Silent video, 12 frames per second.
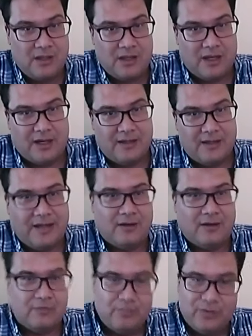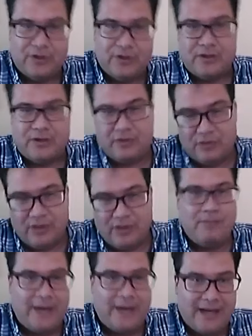now, the the
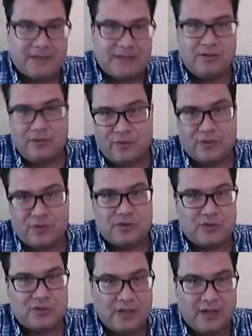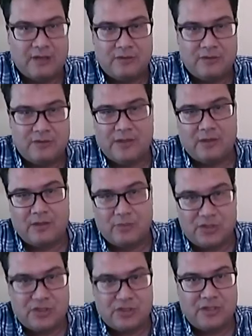impact differs depending on
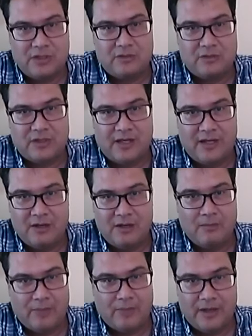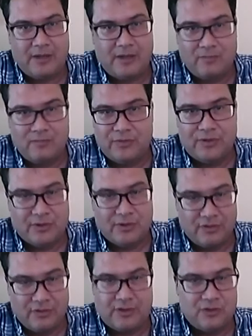which study you look at, but the,
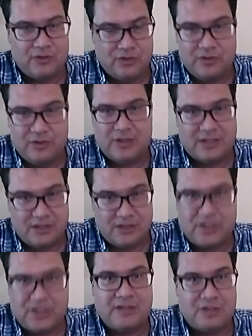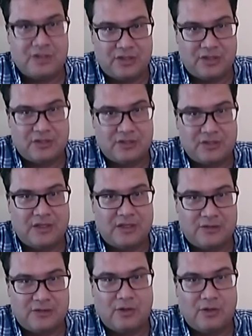the, the consensus
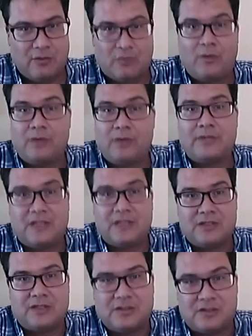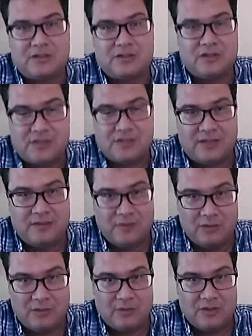is the overwhelming consensus in the
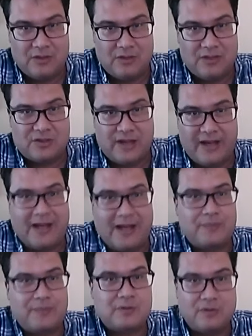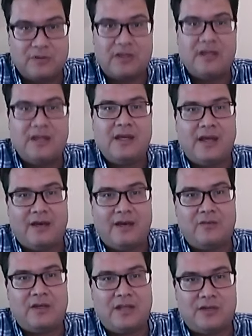scientific community is that absolutely
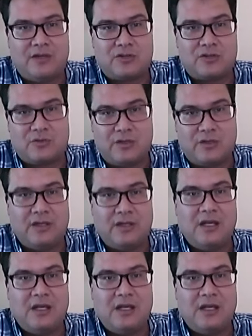having a screen